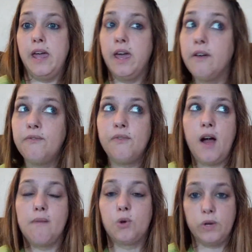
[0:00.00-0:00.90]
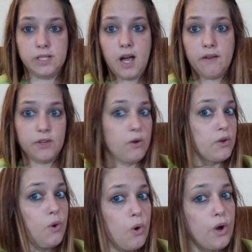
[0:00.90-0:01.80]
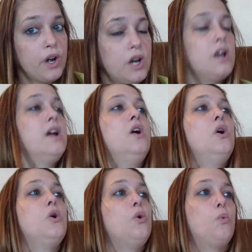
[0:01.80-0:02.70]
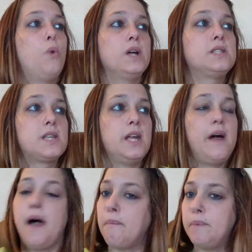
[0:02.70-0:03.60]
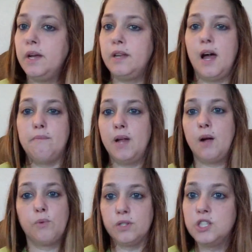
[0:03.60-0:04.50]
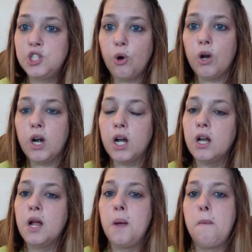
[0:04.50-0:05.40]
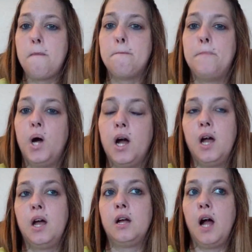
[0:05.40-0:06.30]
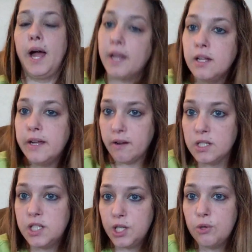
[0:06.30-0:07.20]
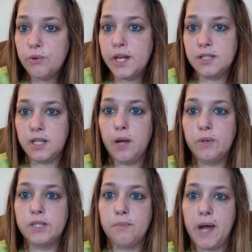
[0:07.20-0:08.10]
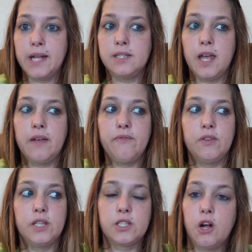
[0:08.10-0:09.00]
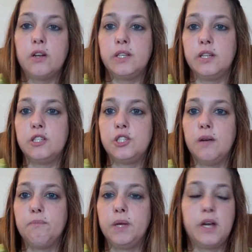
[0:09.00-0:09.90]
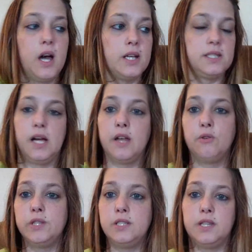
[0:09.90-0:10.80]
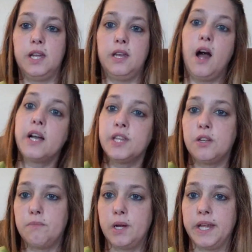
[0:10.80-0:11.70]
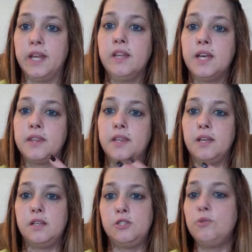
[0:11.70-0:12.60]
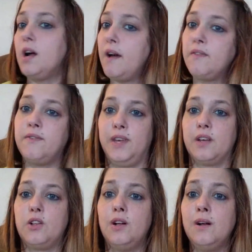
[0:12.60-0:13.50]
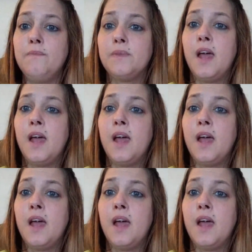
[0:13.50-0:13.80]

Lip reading: if I'm going to have to go to court, what's going to happen, I'm not really sure. But I can guarantee you that today was a bad day for this car dealership, because not only did they not get their money, they do not have the vehicle,